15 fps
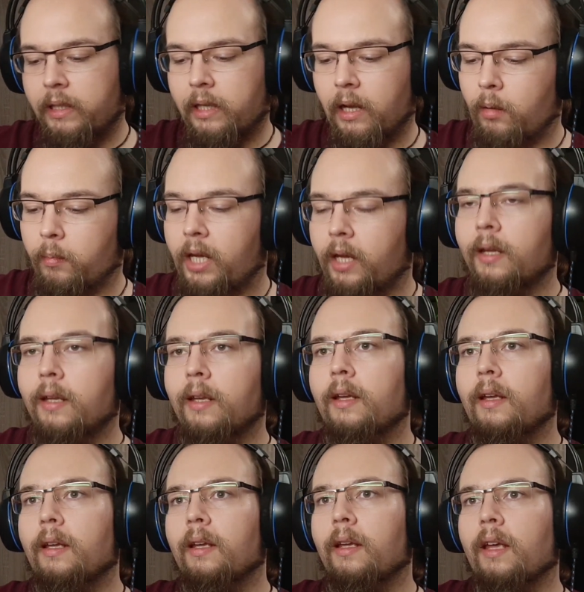tell me
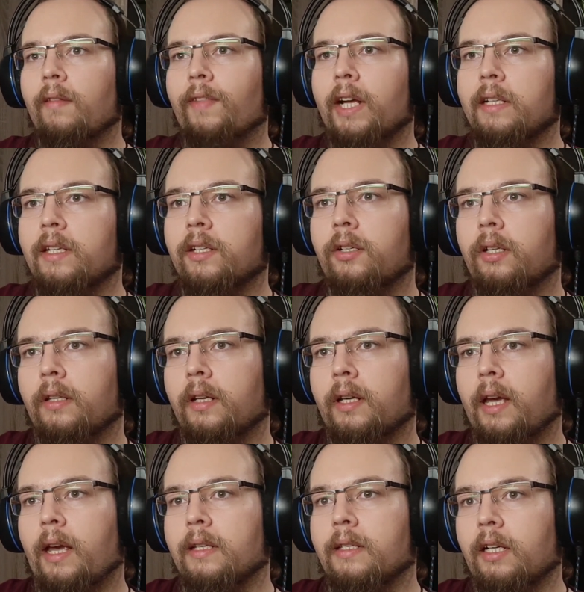if that's actually the
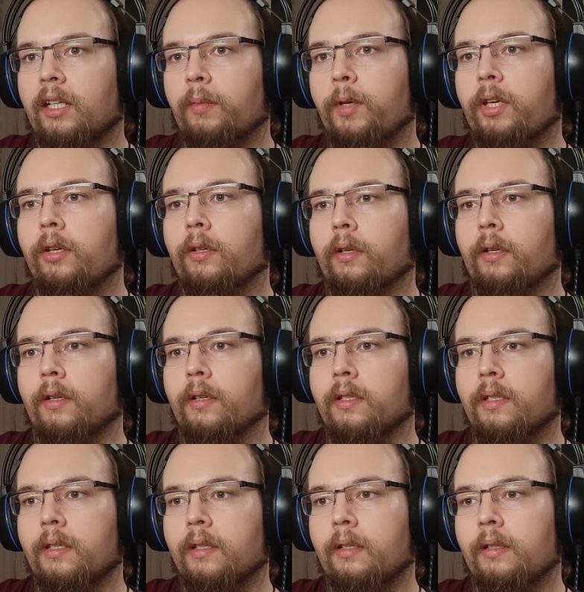case. I'd be
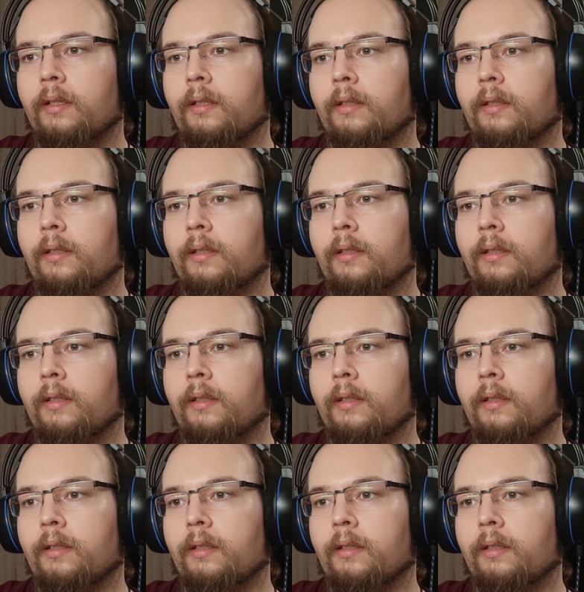curious.